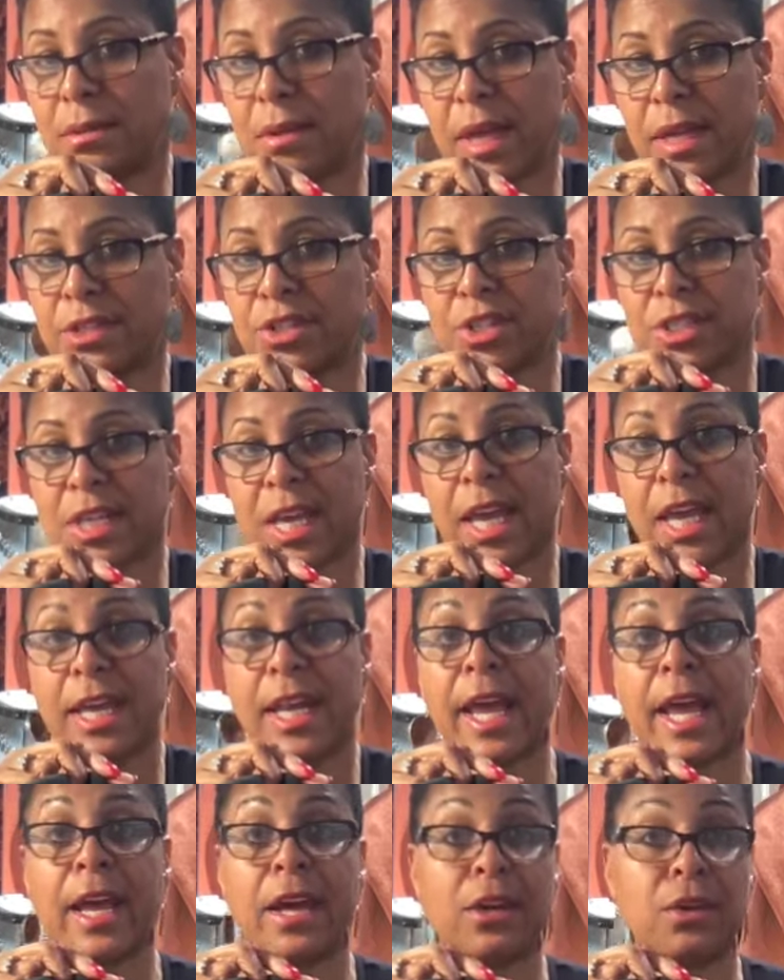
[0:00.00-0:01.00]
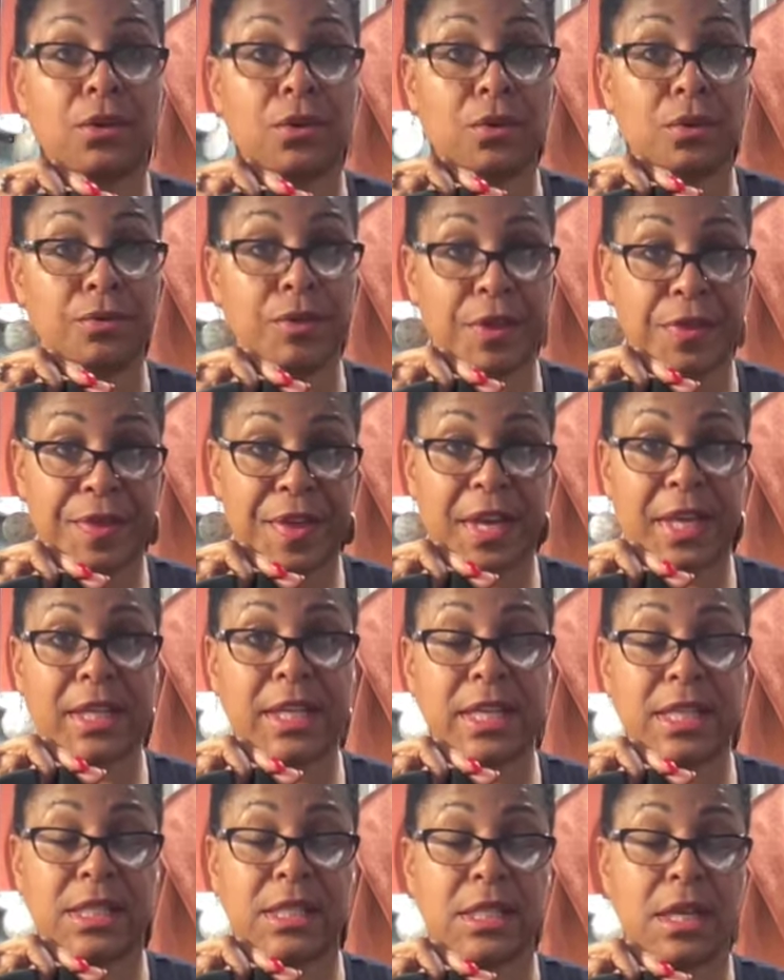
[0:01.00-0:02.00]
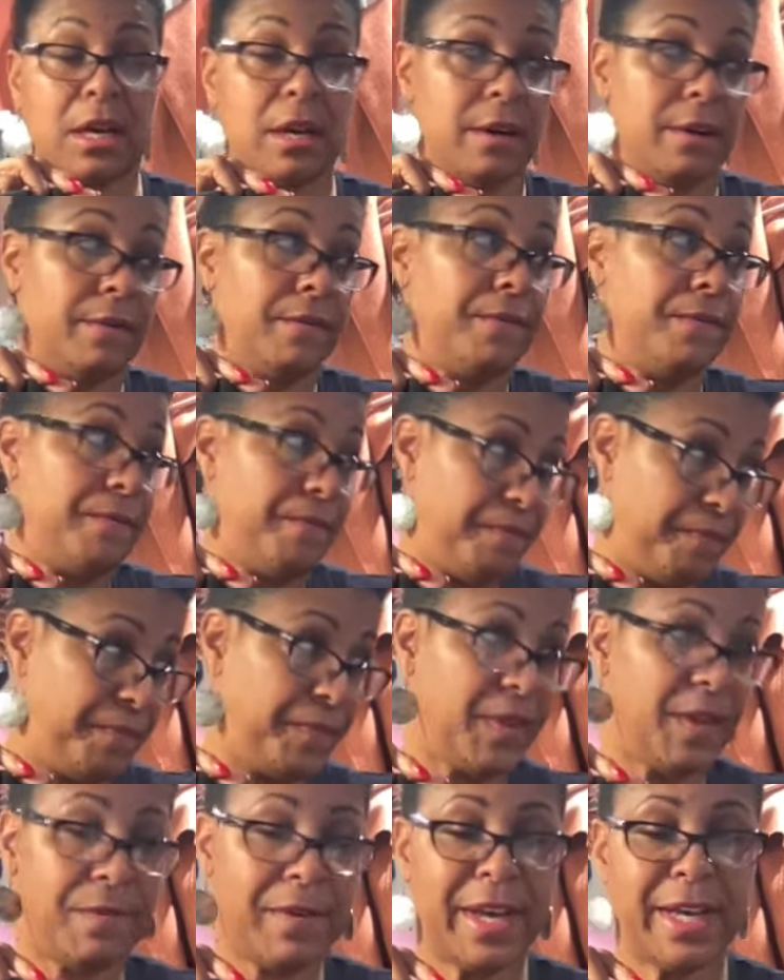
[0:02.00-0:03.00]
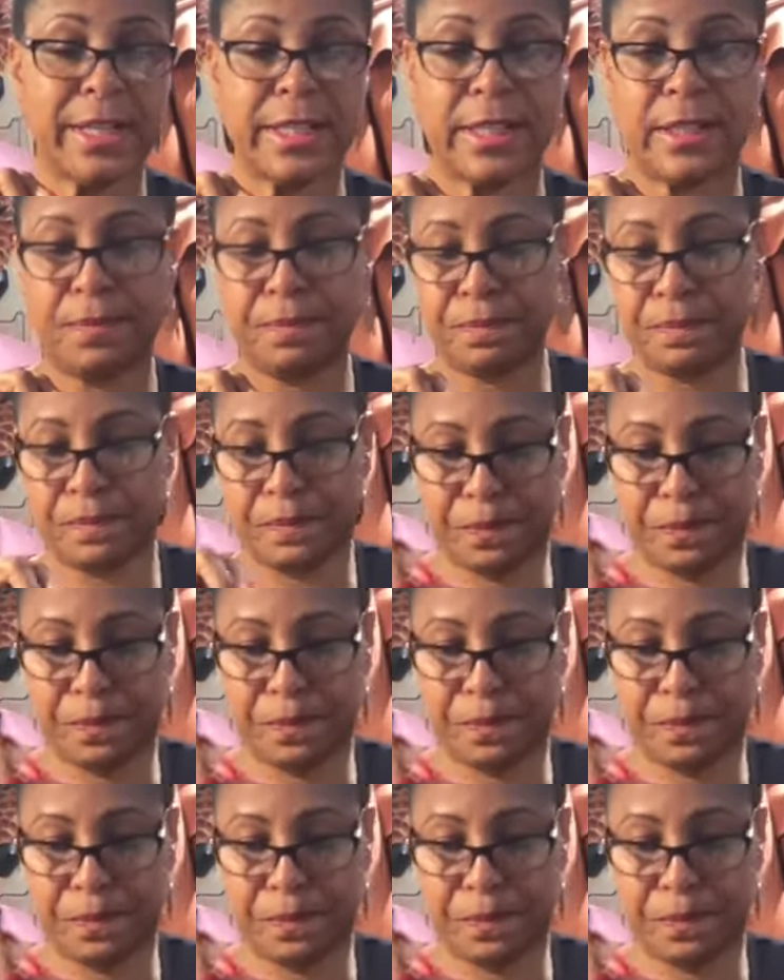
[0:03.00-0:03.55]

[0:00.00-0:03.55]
they just can't handle the thickness of the best.